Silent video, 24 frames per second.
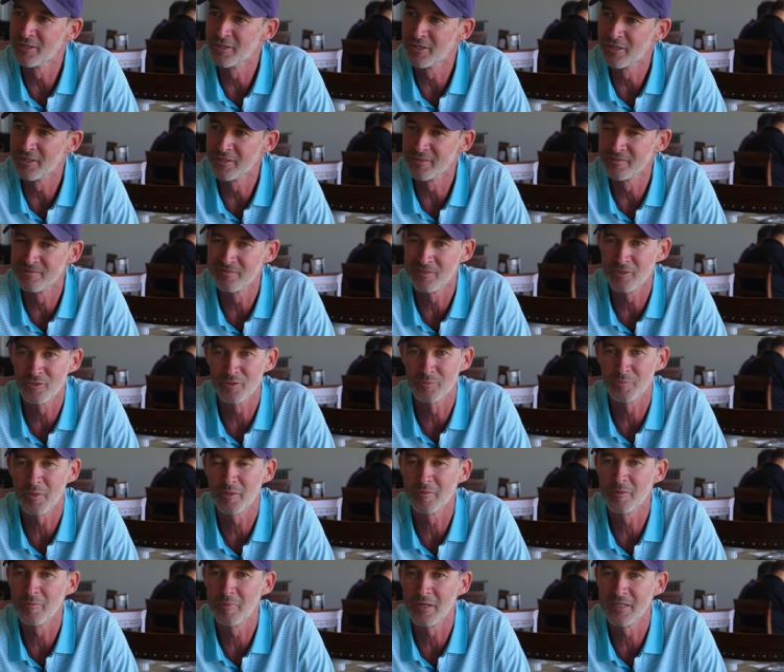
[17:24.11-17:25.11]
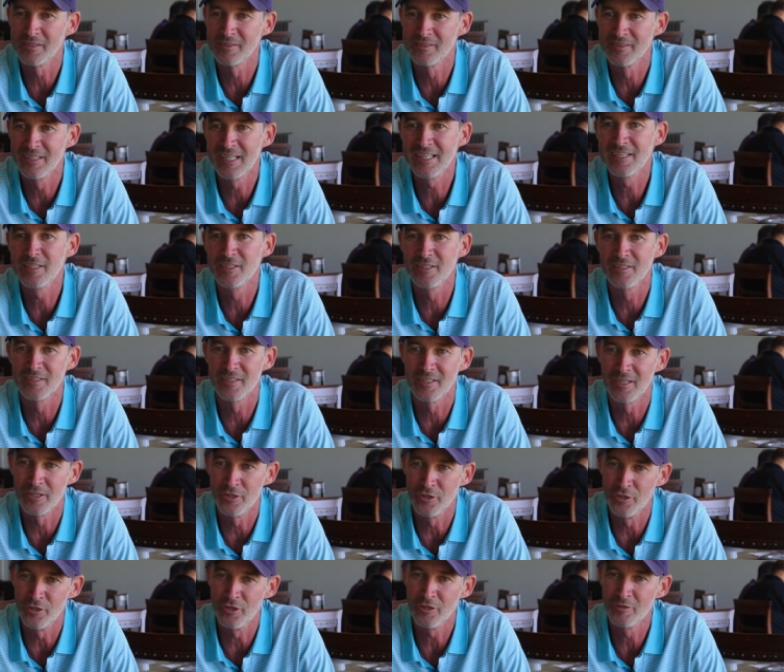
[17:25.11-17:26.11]
it was probably about nearly a
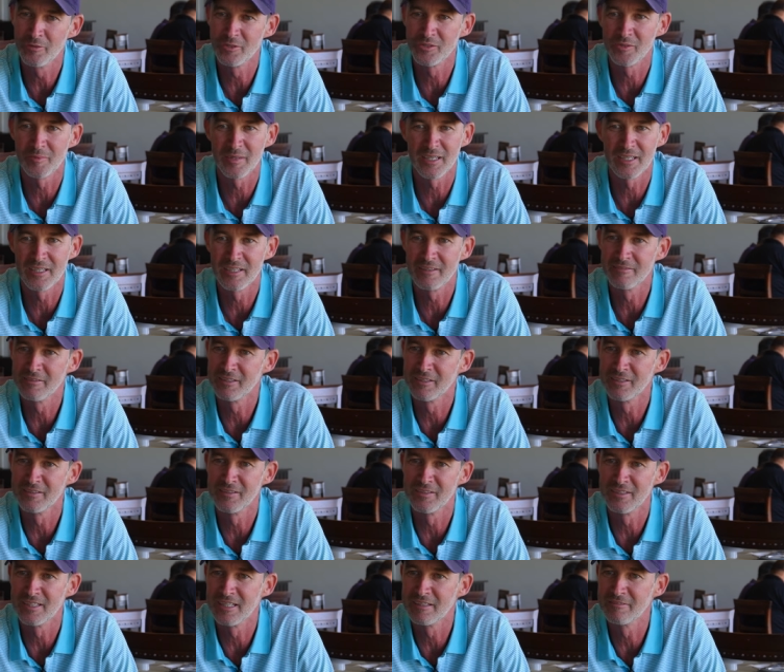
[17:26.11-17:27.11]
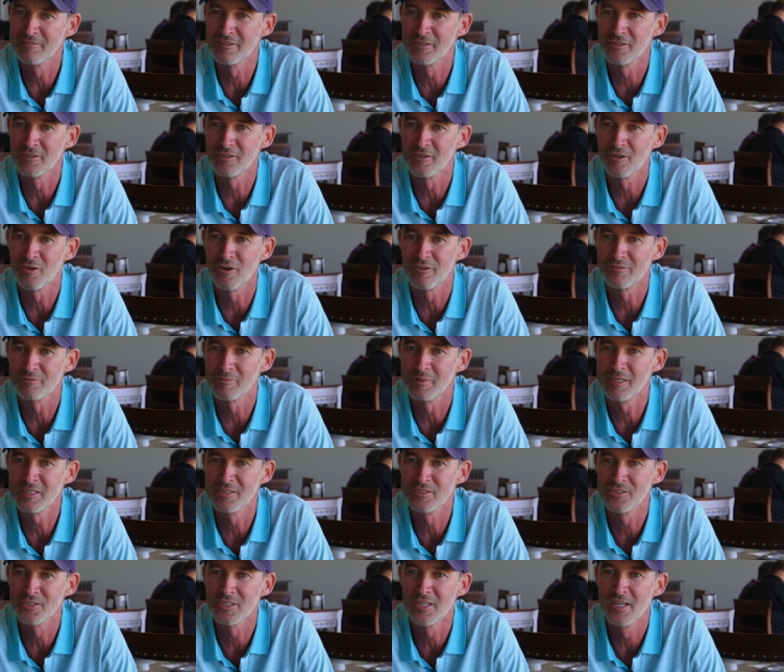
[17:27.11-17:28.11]
year, it was about 11, 11 and a half
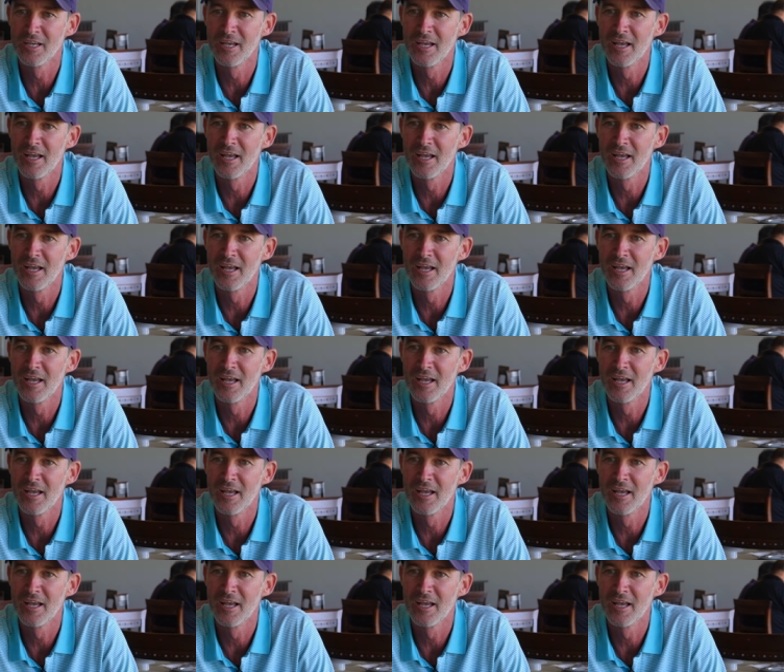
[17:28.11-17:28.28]
months,